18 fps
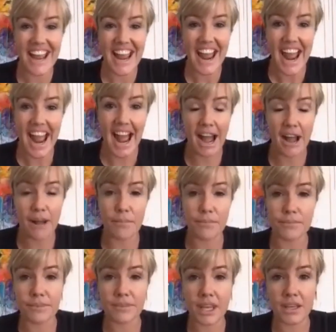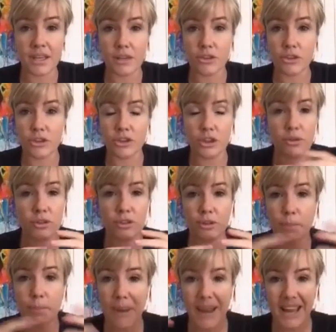Um, the, the
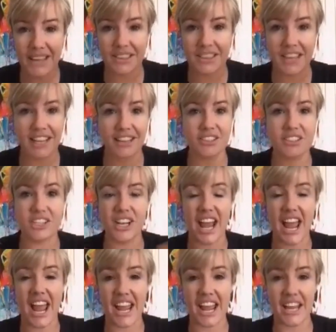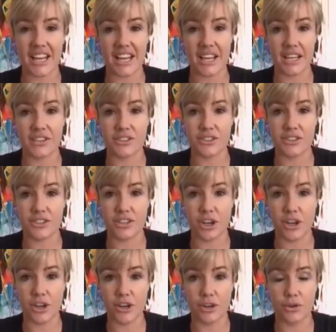big thing today is
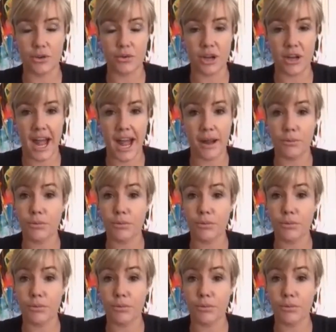to uh,